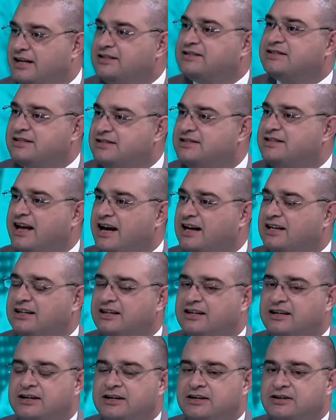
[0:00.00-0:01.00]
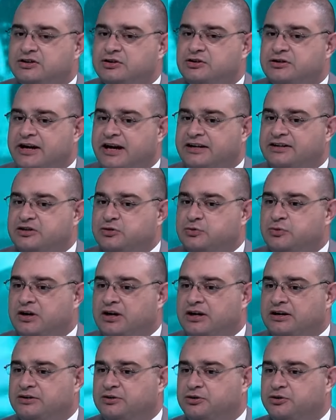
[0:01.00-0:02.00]
Yes, exactly. So that is
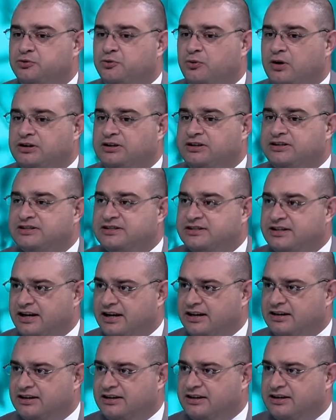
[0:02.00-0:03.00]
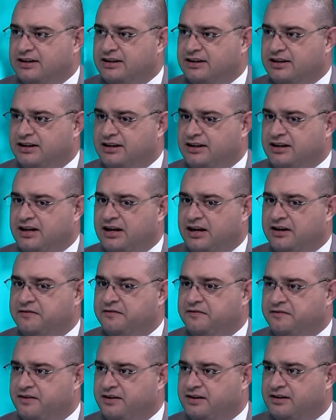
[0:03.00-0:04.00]
why, to what extent he can
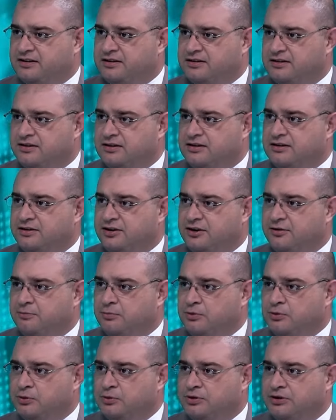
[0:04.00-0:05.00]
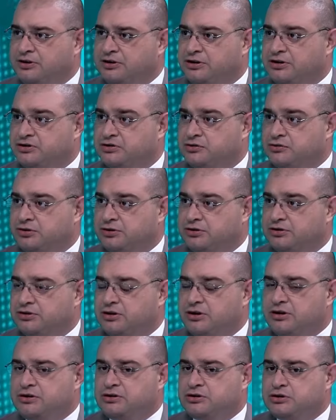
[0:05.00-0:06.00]
feel the mood in the street.
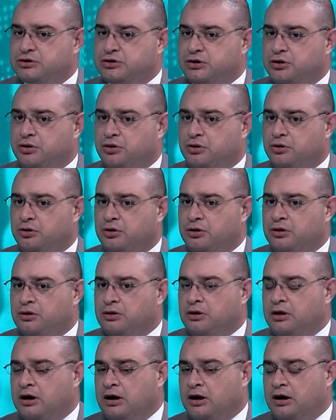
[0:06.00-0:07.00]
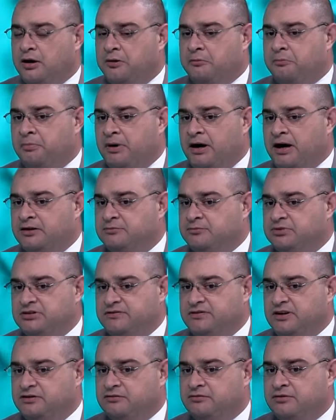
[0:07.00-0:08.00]
So I
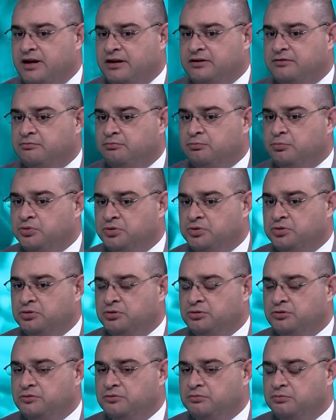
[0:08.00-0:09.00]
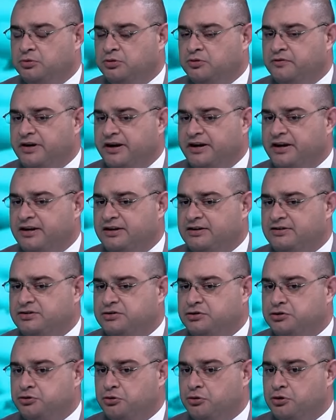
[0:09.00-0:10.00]
believe that move
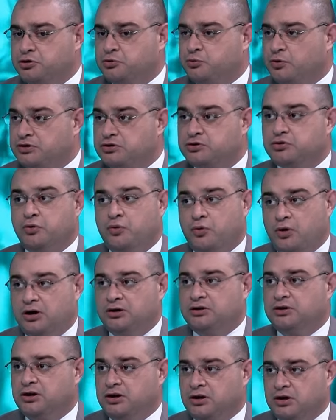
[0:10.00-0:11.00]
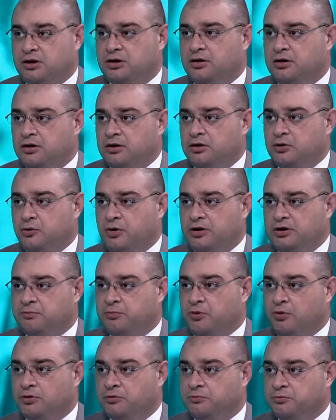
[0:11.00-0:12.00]
against church was quite a
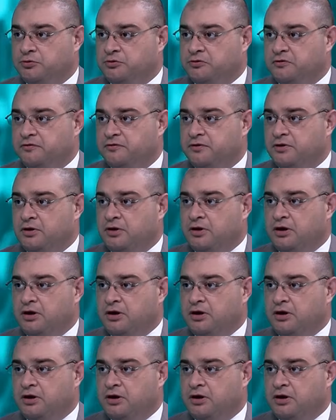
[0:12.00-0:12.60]
bold move.